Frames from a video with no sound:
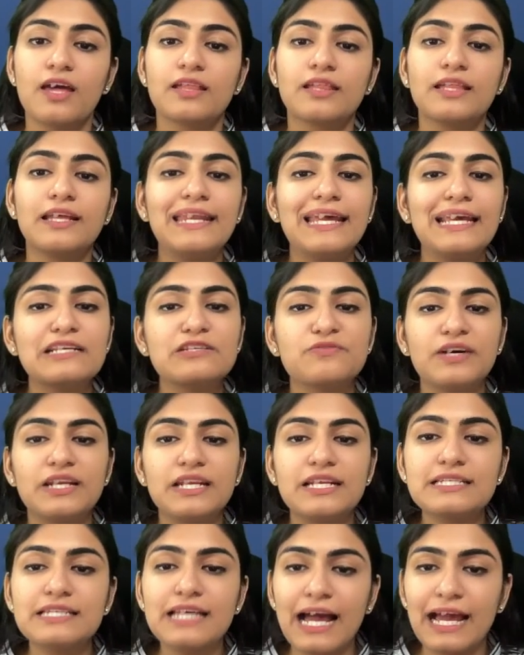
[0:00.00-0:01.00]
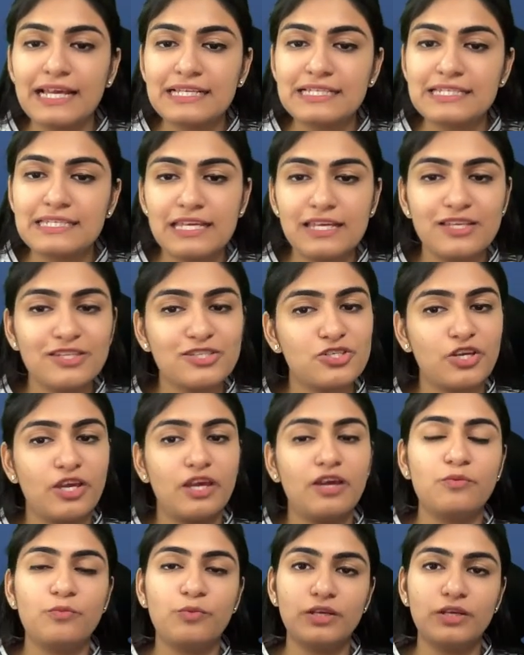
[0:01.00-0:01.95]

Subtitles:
The next one is ICJ.